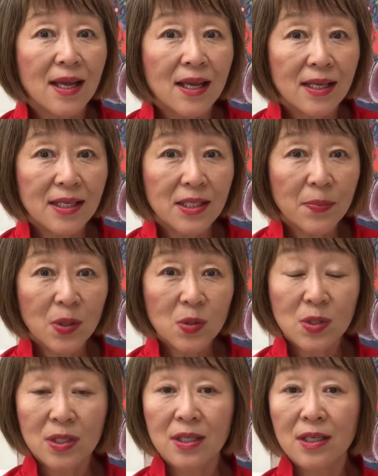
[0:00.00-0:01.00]
in the
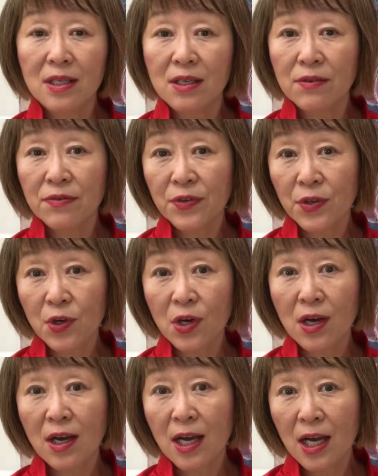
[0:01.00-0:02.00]
bottom of your
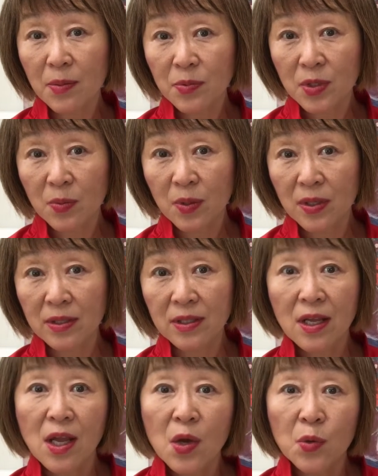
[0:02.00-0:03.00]
abdomen
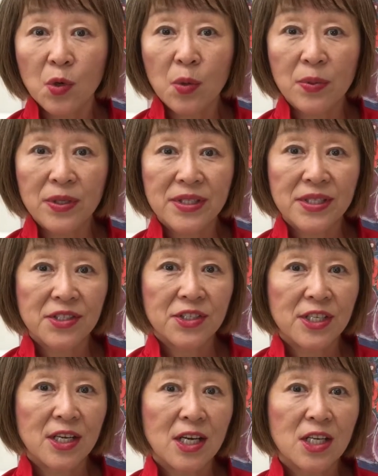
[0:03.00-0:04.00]
will be
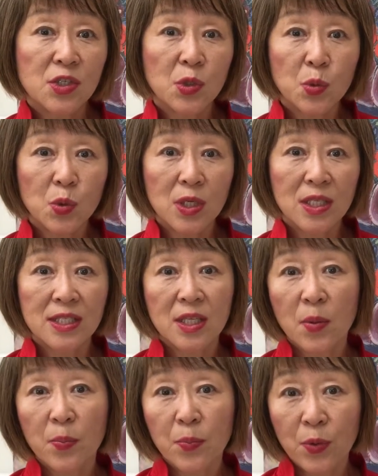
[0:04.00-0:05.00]
discharged with the
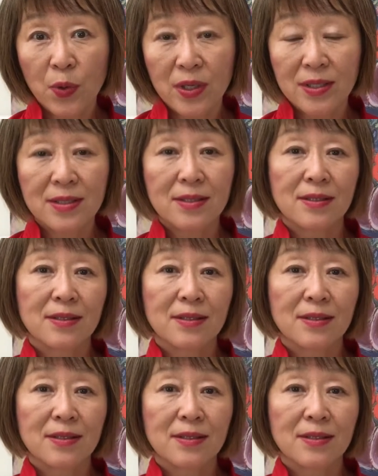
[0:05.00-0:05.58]
breath.